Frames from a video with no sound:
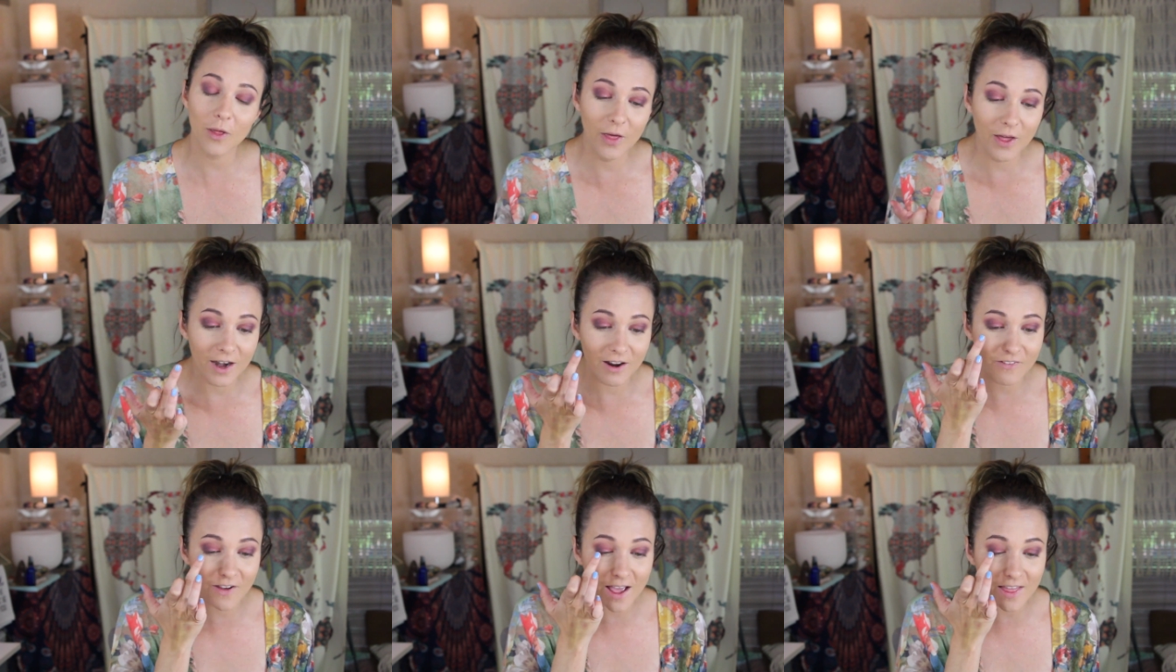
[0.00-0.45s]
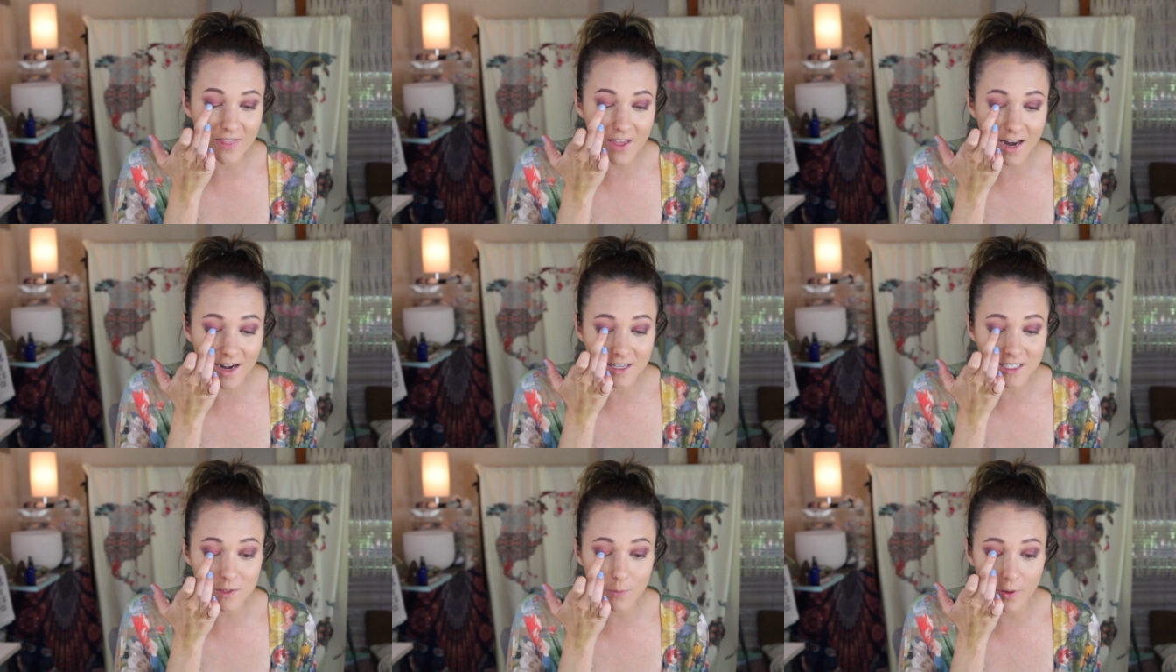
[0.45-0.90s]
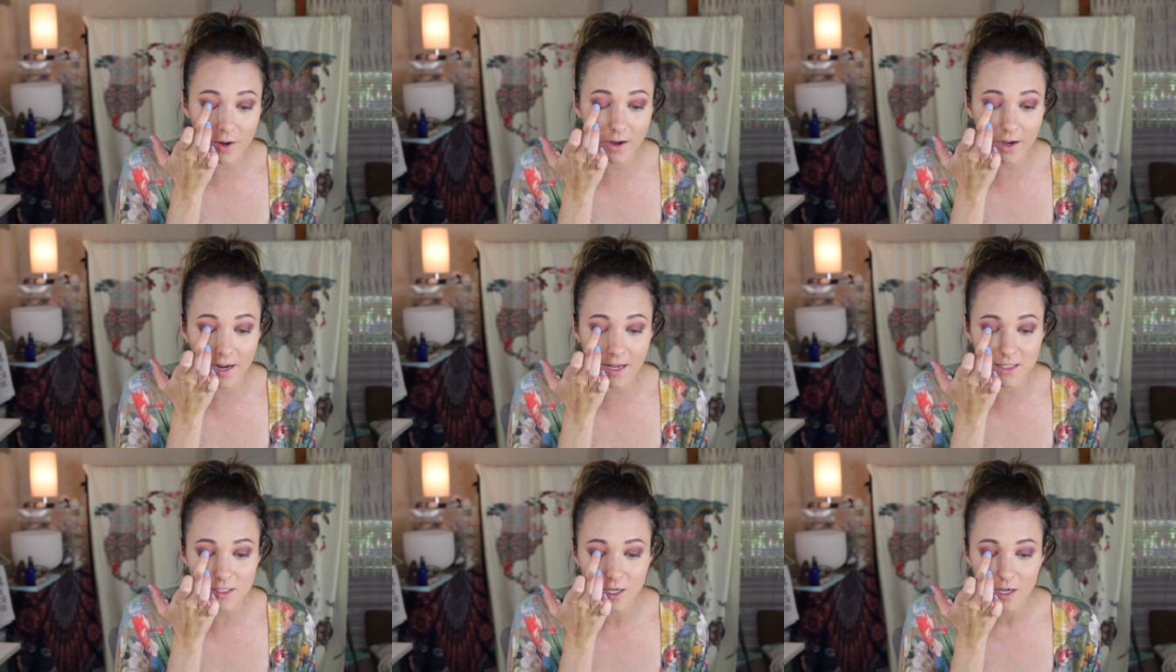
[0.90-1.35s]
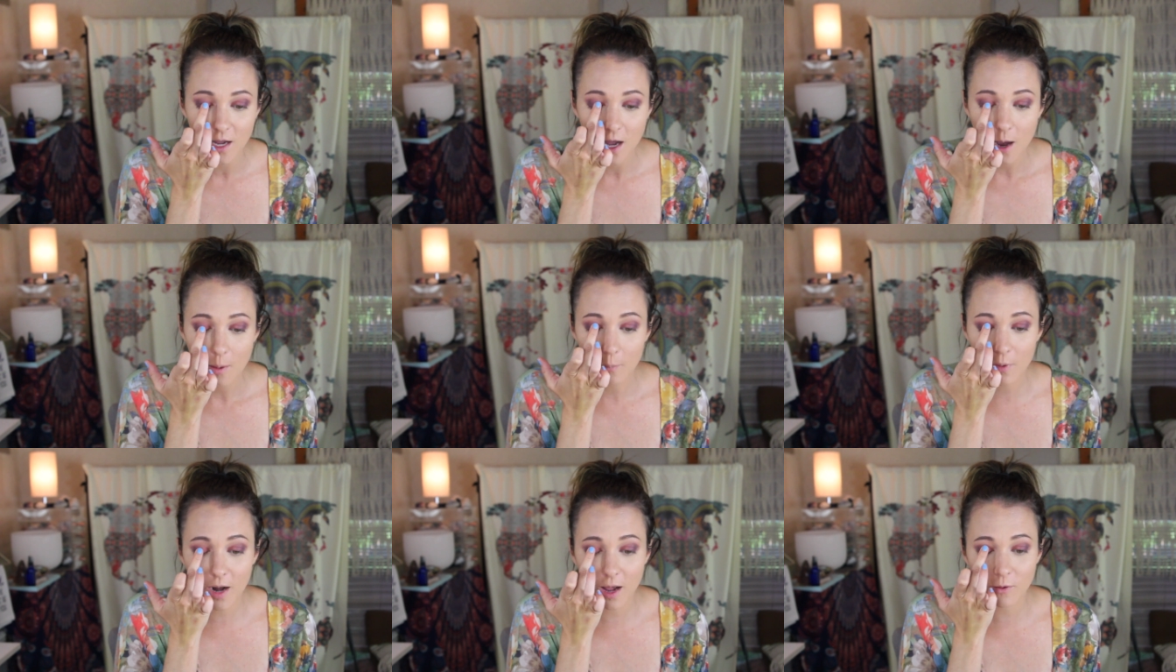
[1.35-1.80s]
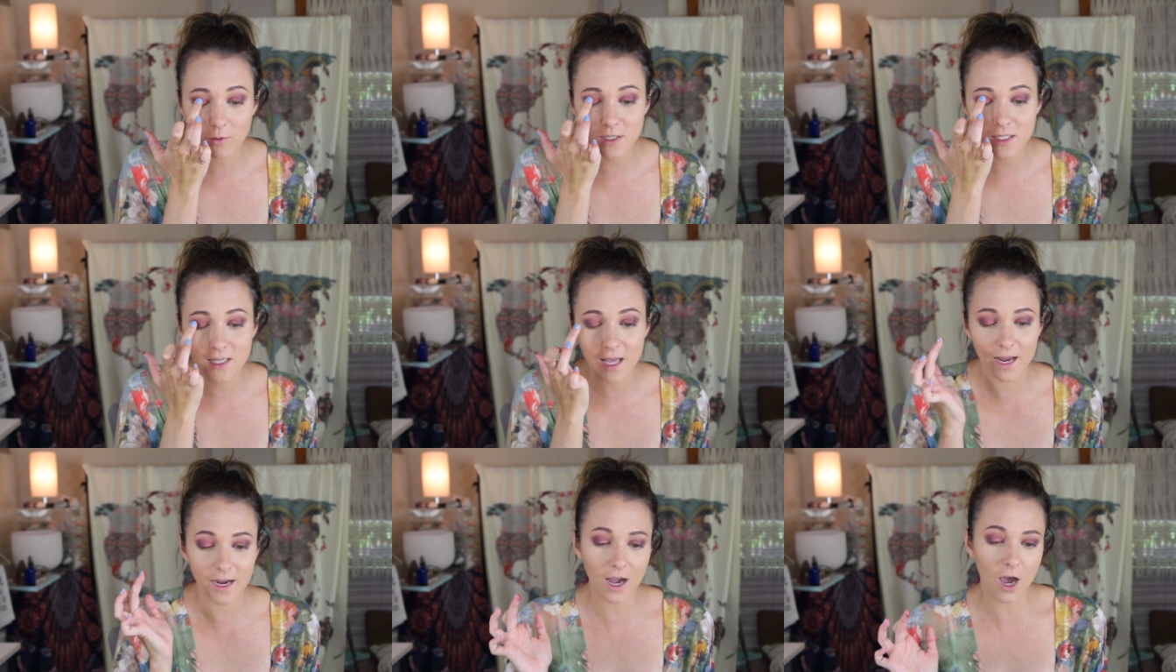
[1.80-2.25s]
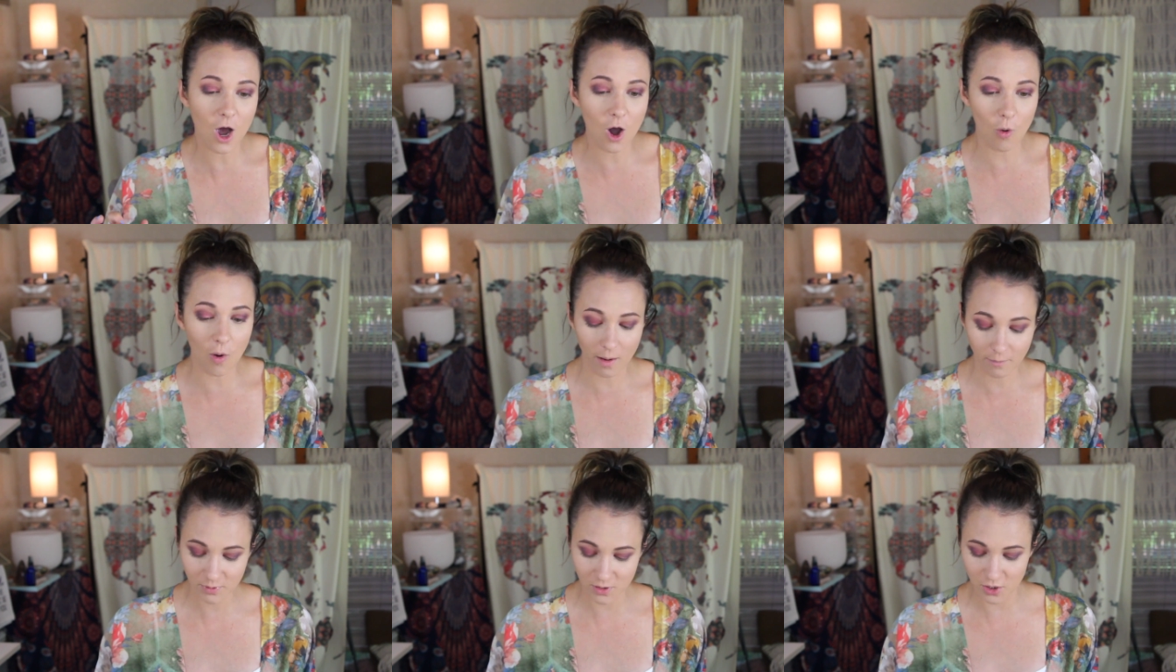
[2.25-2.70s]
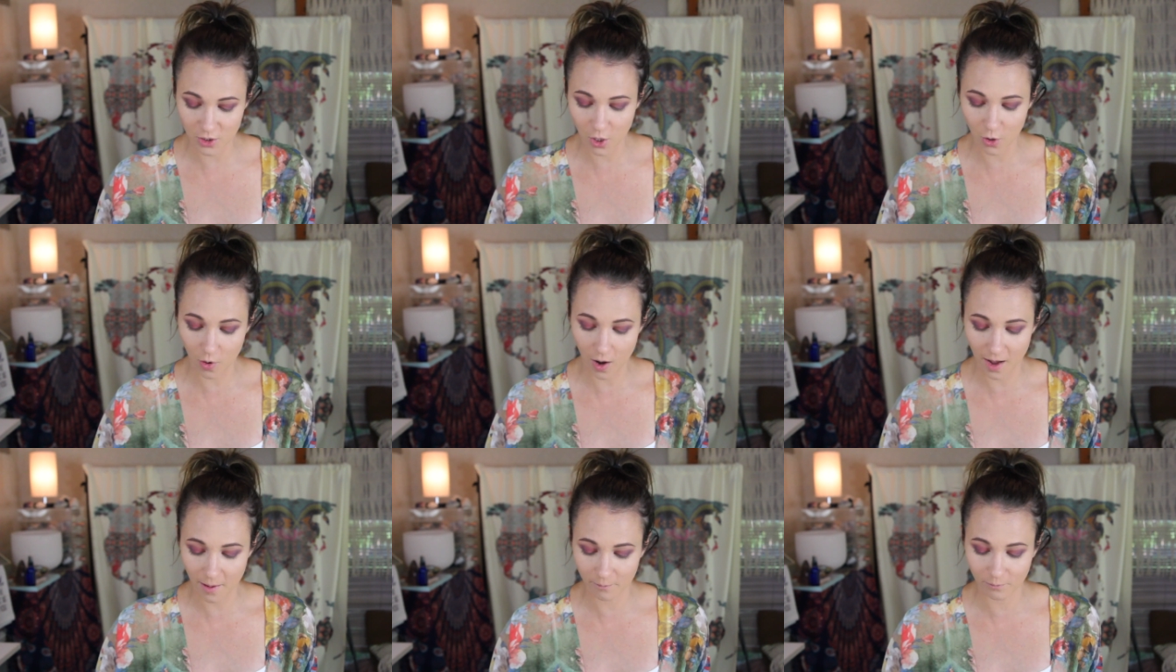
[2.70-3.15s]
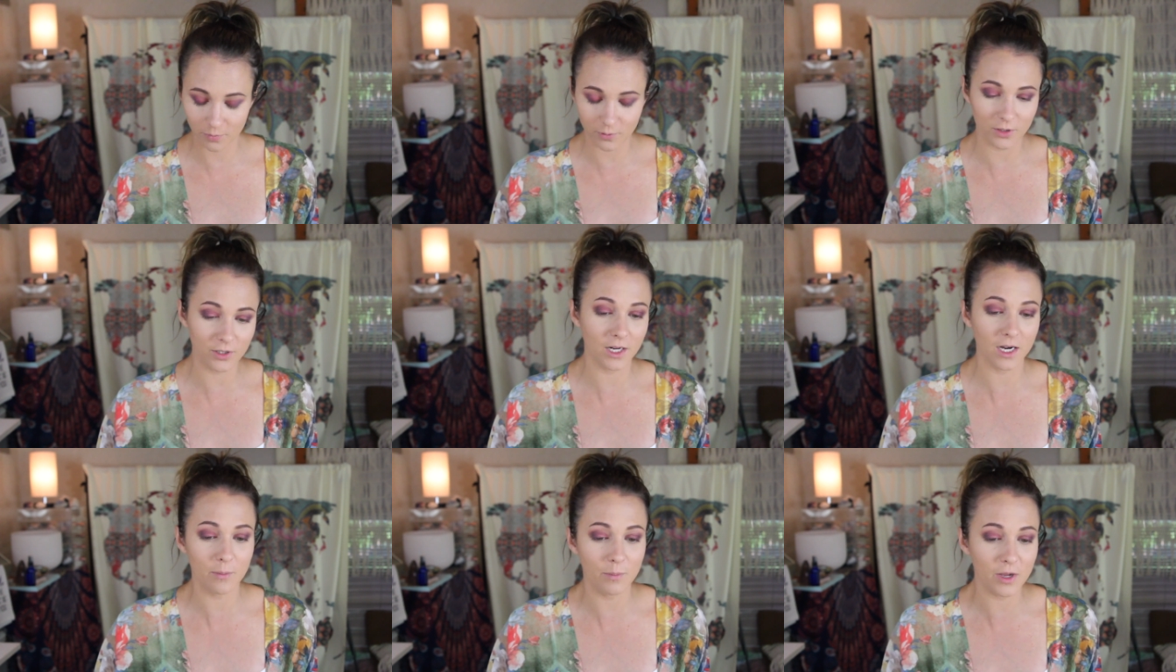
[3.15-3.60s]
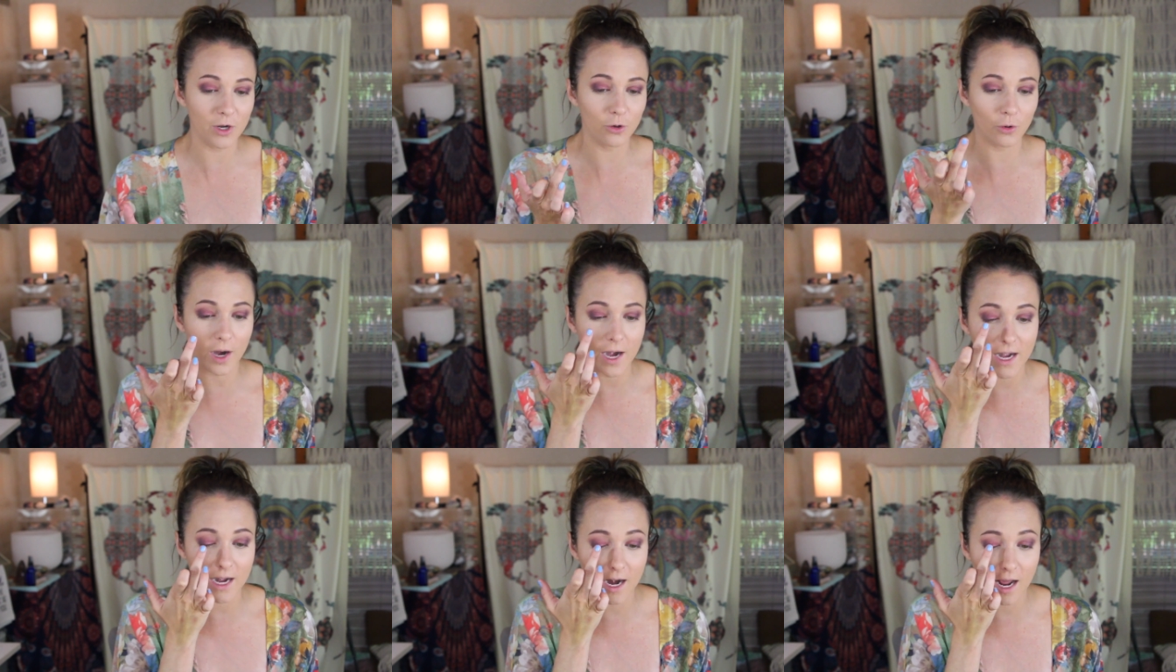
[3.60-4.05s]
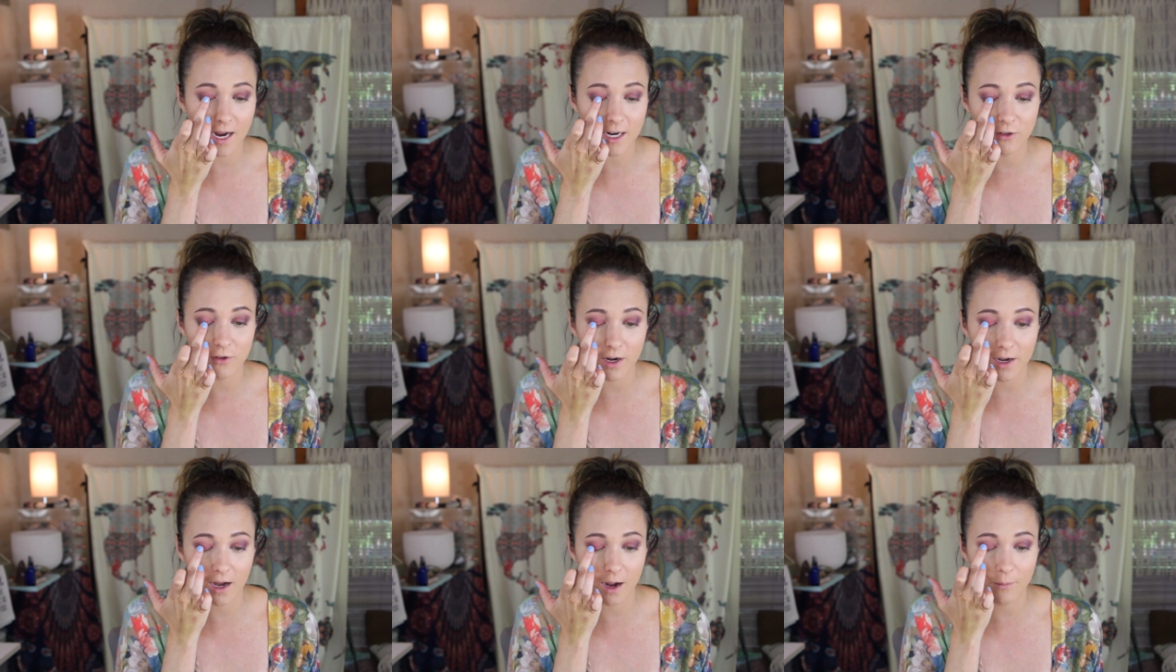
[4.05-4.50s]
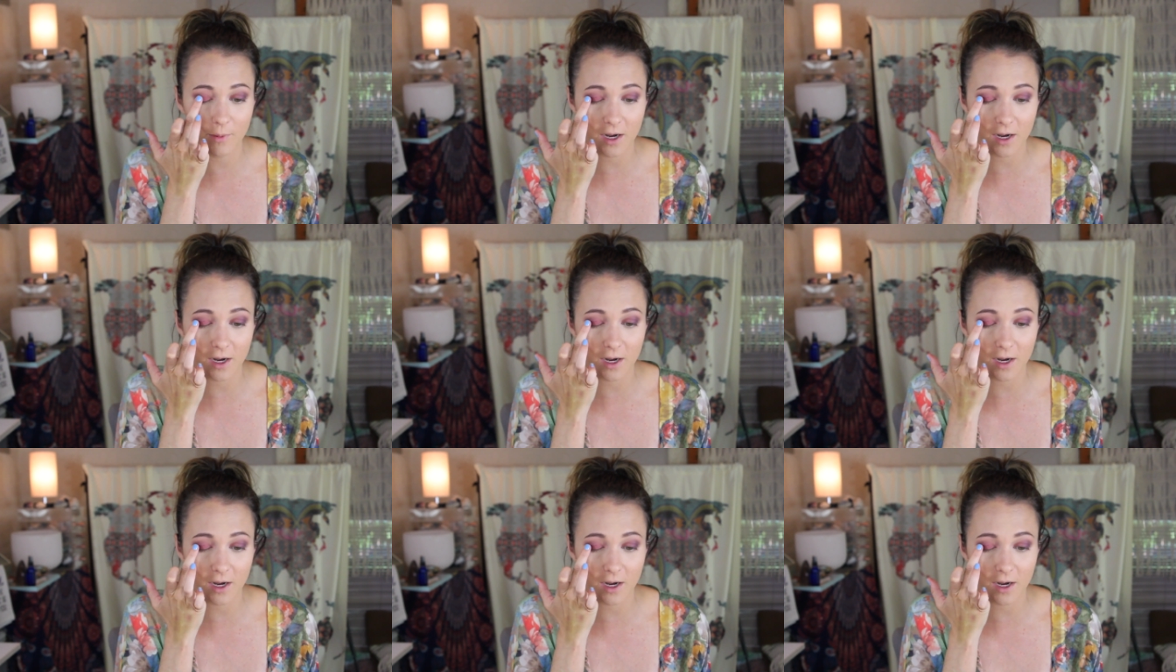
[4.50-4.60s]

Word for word: that have had that experience, but I was like, oh, I'm so, I'm going to be great at hydrating.